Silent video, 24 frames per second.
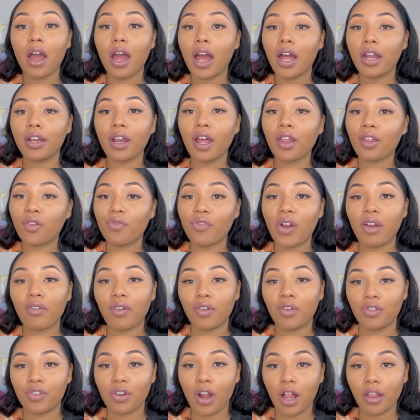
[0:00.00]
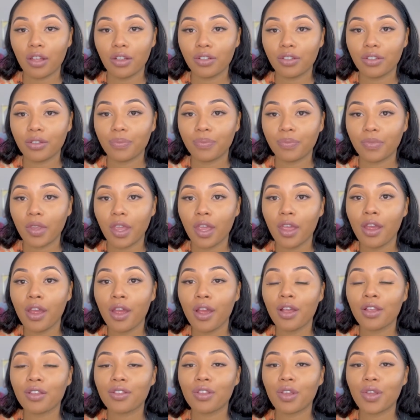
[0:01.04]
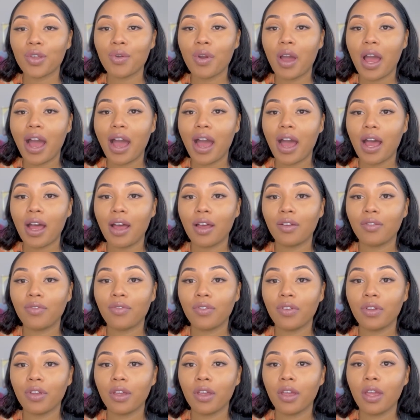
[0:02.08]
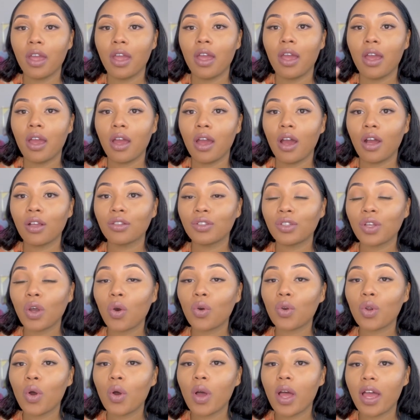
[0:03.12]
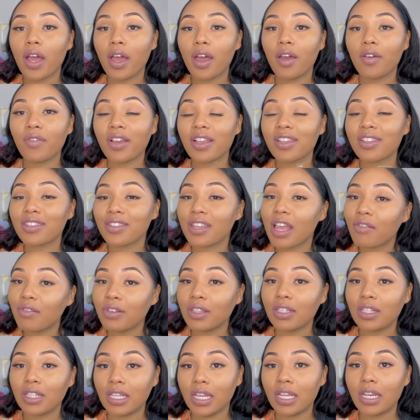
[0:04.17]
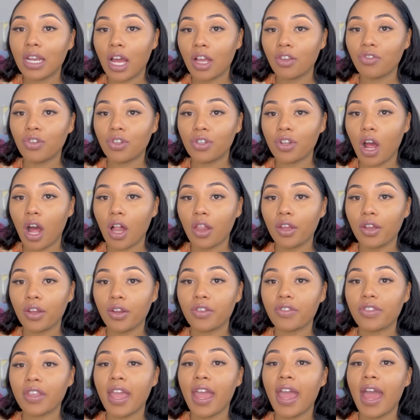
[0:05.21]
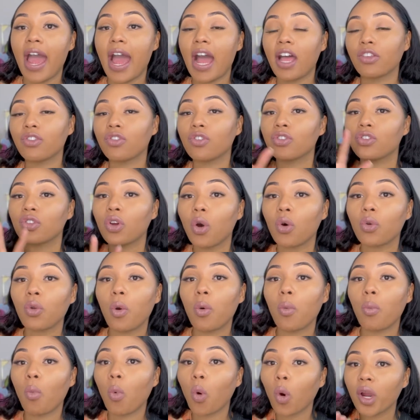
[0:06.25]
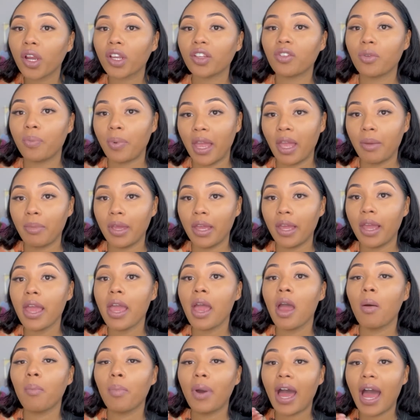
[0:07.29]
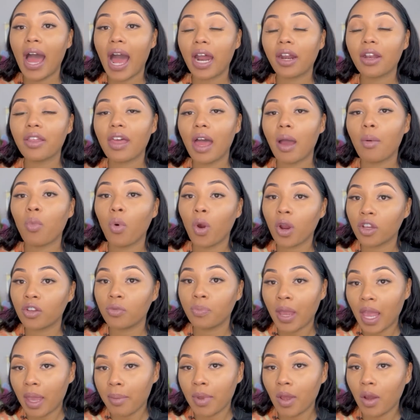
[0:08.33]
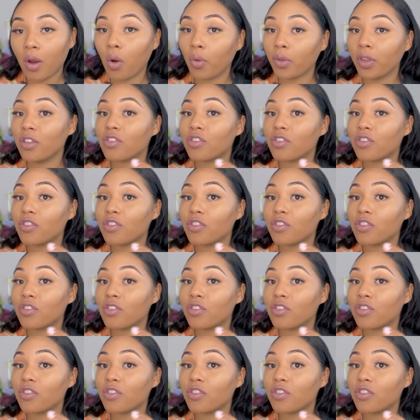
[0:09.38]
another $500. So you have a total of $1,700 as your total mortgage payment. But out of that mortgage payment, only